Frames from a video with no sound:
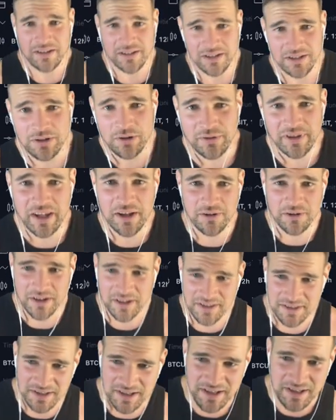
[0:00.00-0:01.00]
You know, the
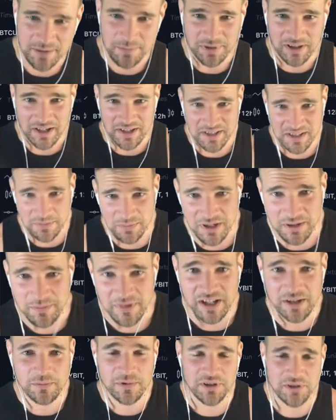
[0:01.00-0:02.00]
internet's an easy place to be
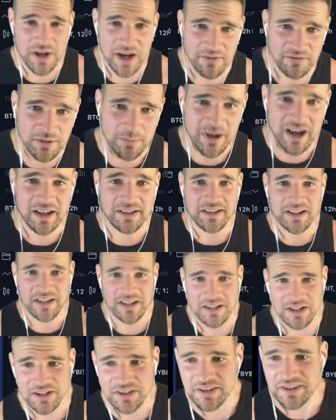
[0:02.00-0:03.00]
mean when you're having a bad
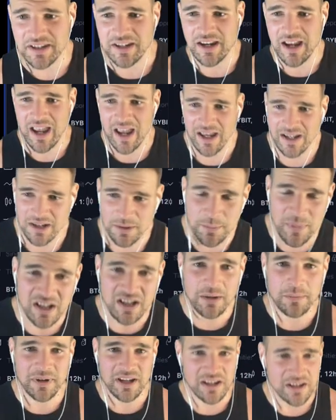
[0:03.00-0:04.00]
day because the
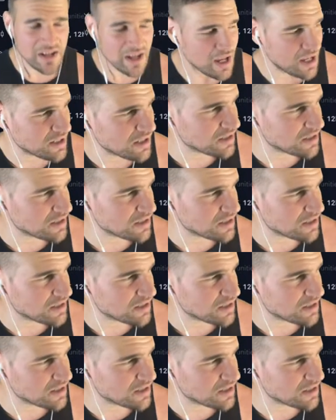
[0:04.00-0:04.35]
anonymity,